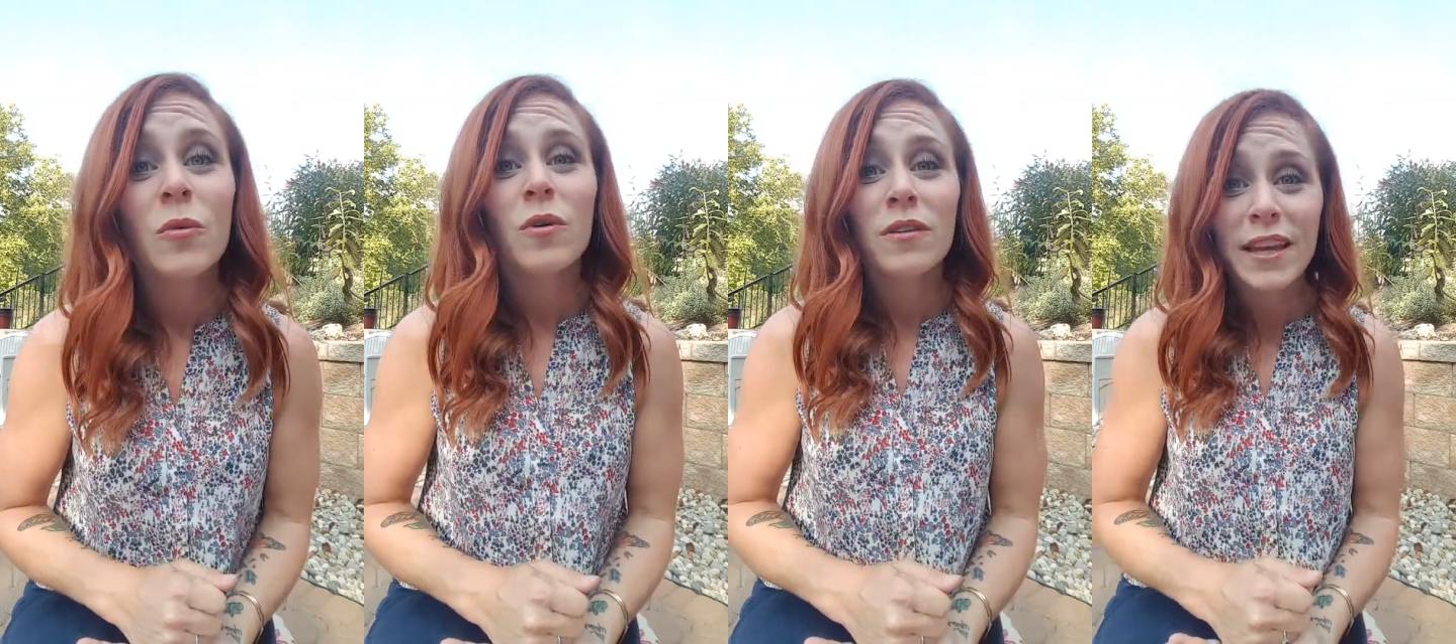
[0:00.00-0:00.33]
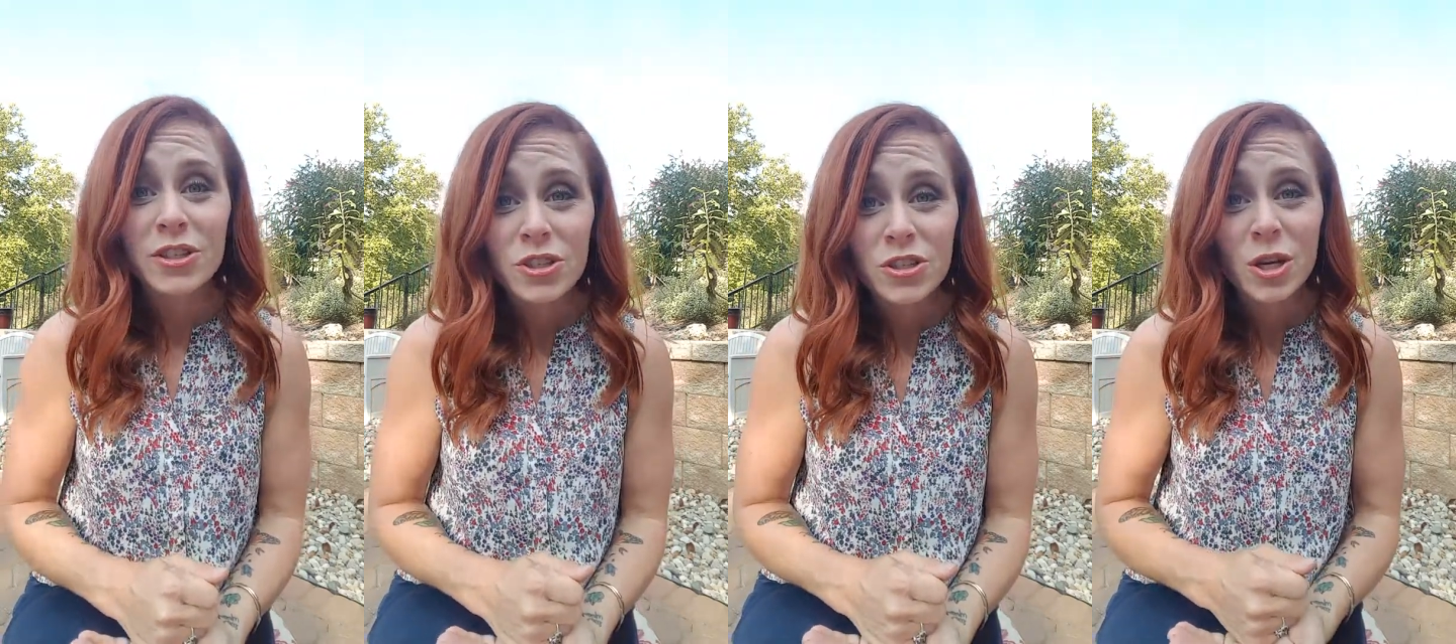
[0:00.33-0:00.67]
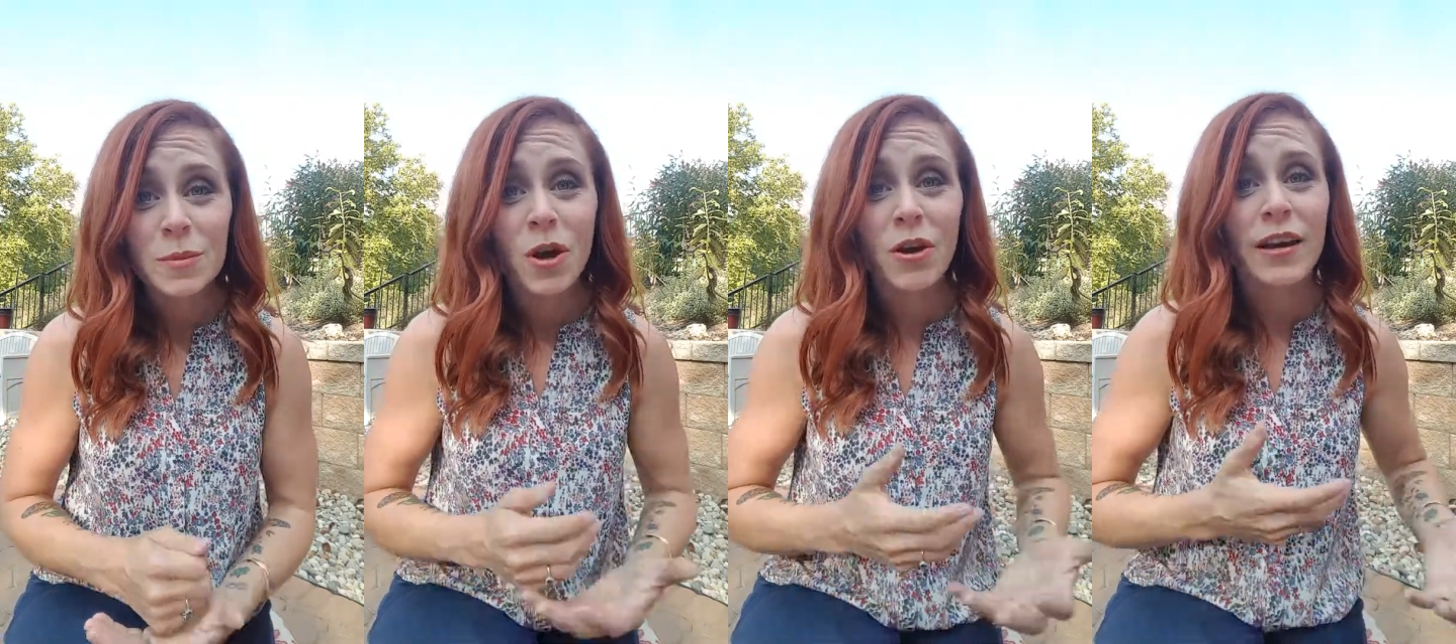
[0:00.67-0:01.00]

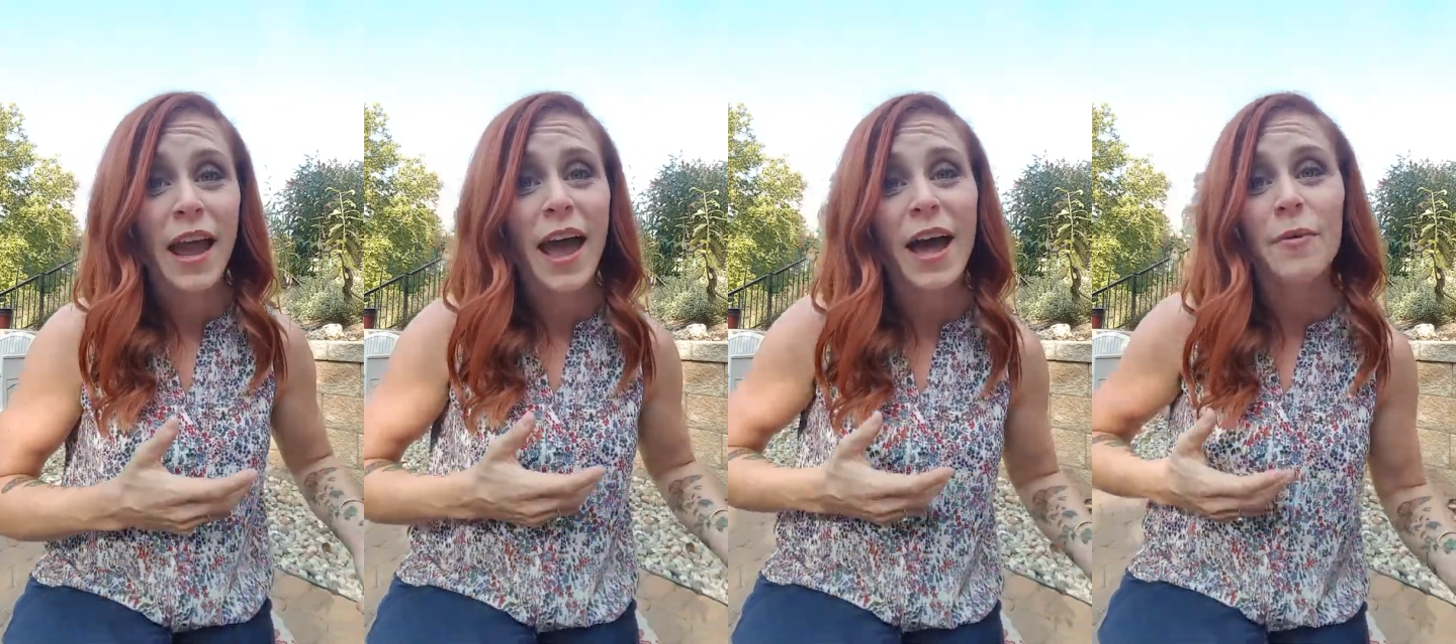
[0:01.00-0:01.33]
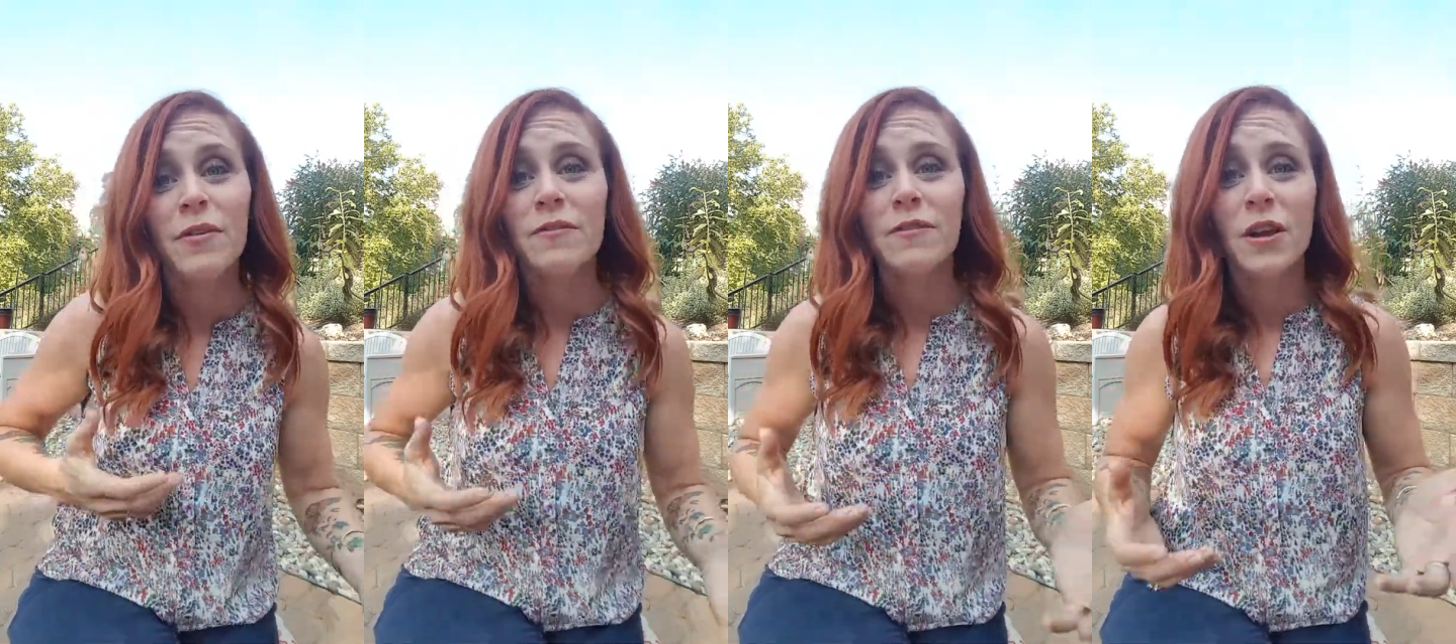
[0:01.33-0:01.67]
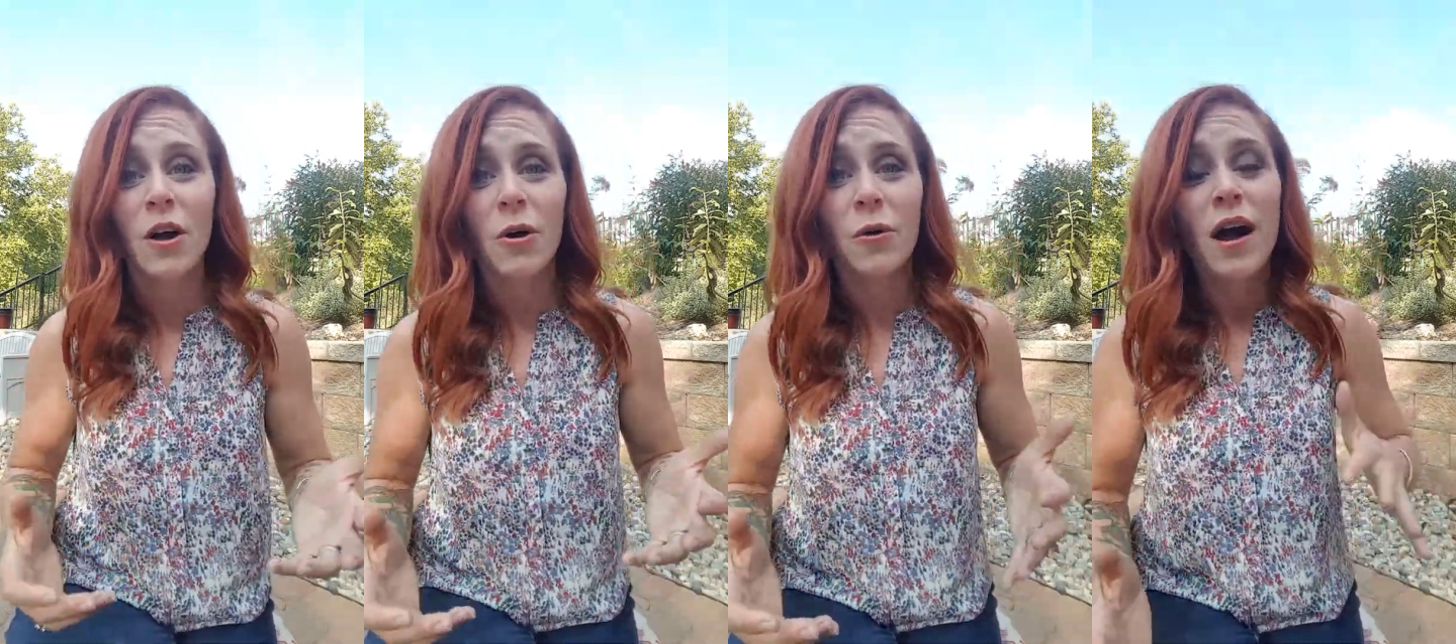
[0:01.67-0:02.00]
Relationships are an ebb and
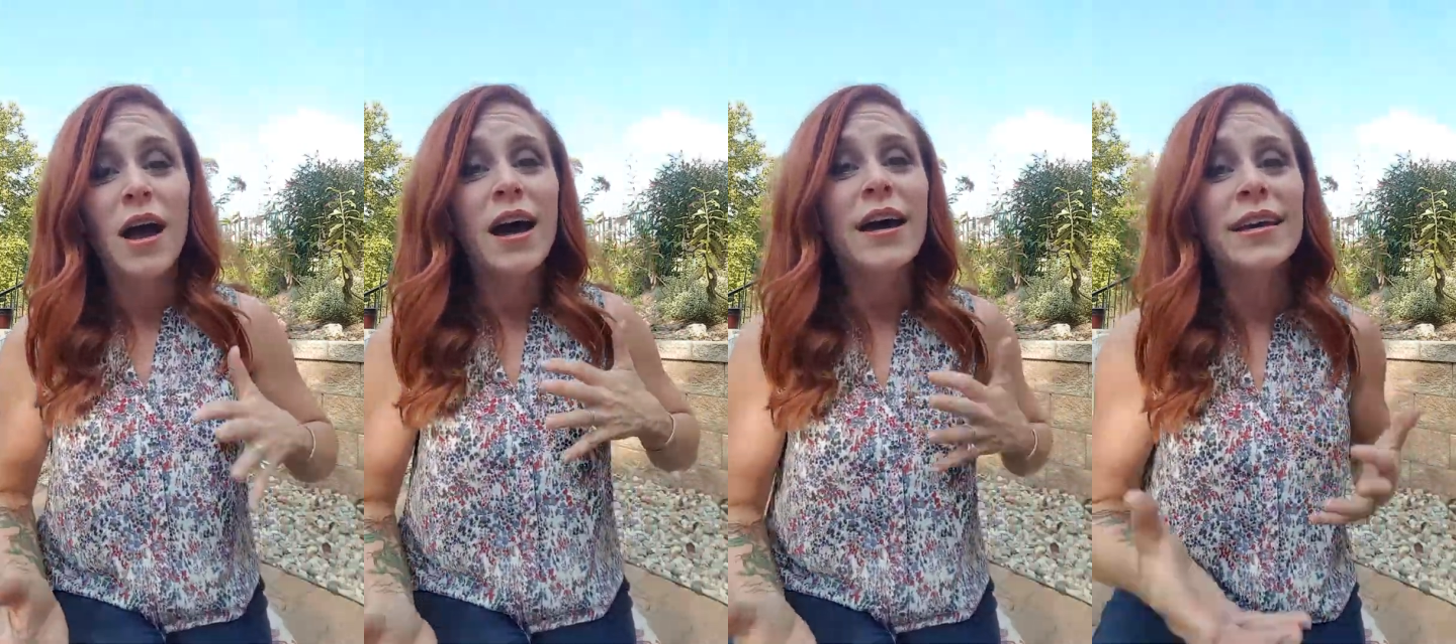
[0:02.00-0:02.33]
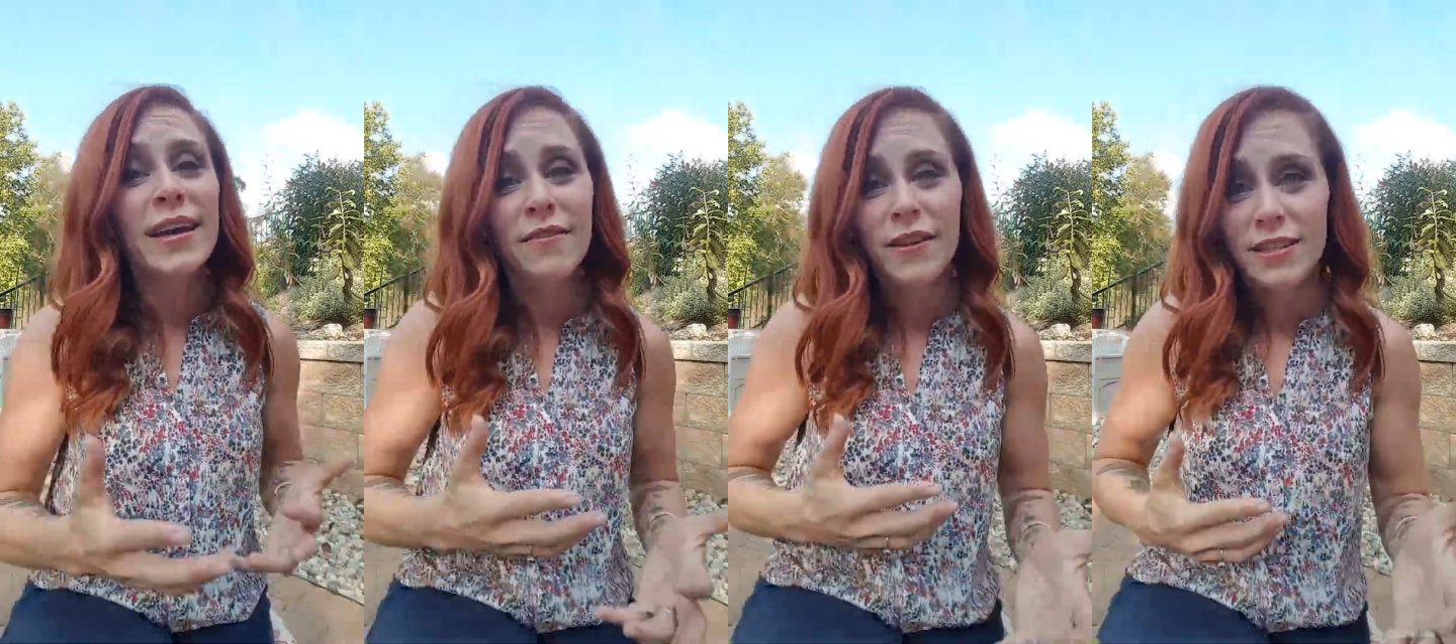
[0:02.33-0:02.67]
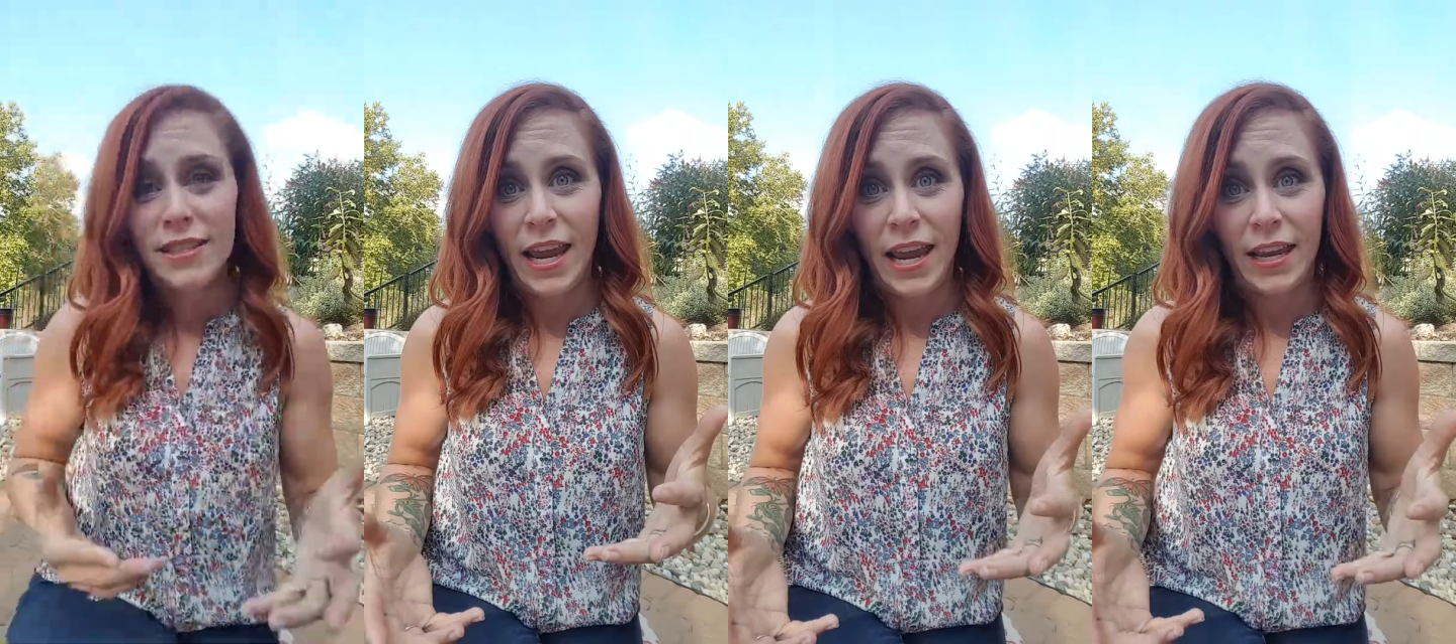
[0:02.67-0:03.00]
flow, a give
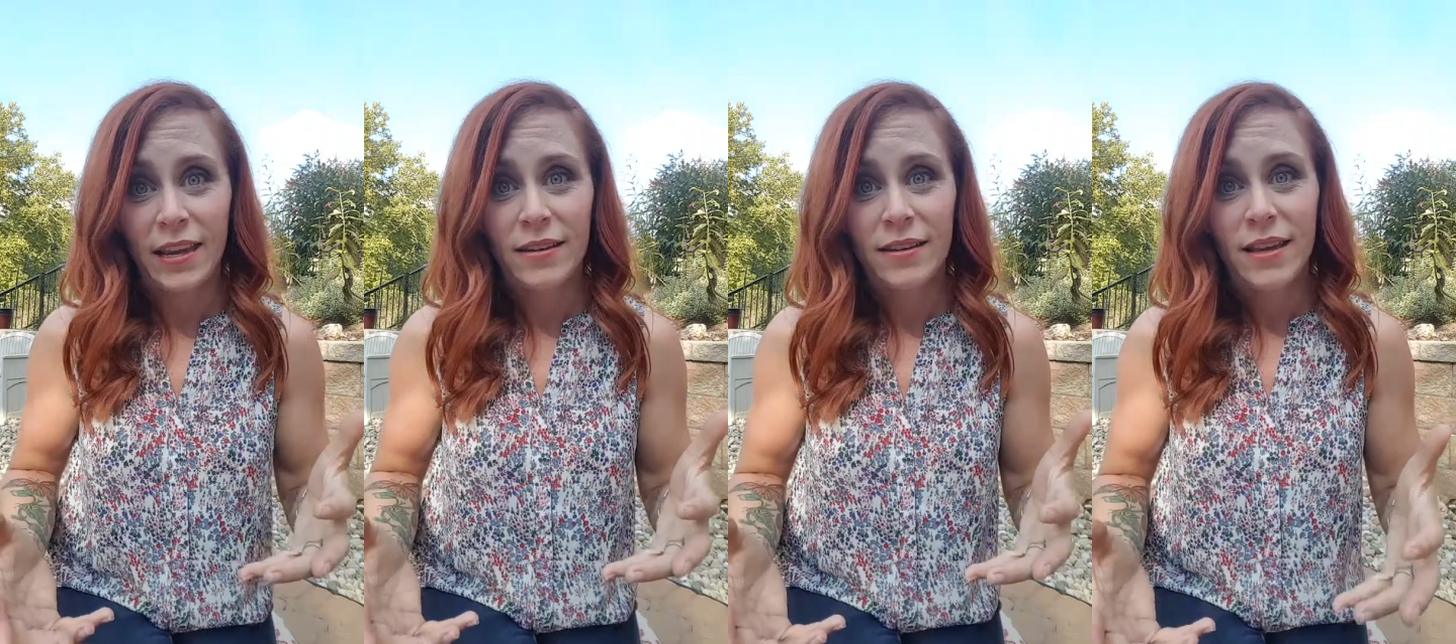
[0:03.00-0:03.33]
and take.